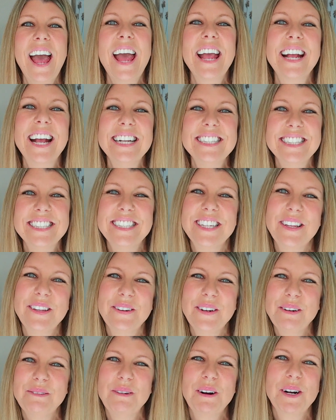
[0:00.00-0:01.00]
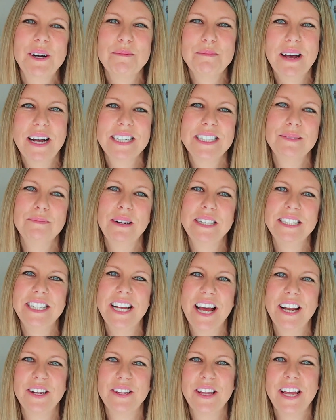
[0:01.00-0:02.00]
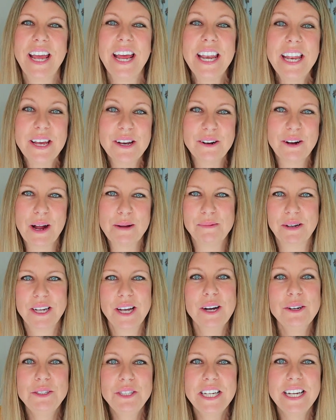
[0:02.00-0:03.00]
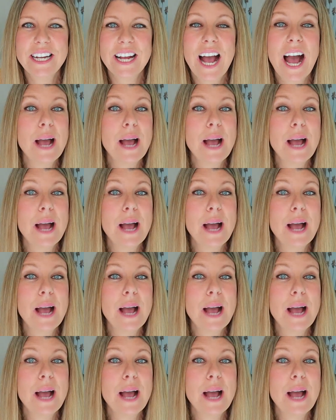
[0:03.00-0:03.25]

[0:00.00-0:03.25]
Hey guys, it's Hillary. Welcome back to my channel, Enneagram and Coaching.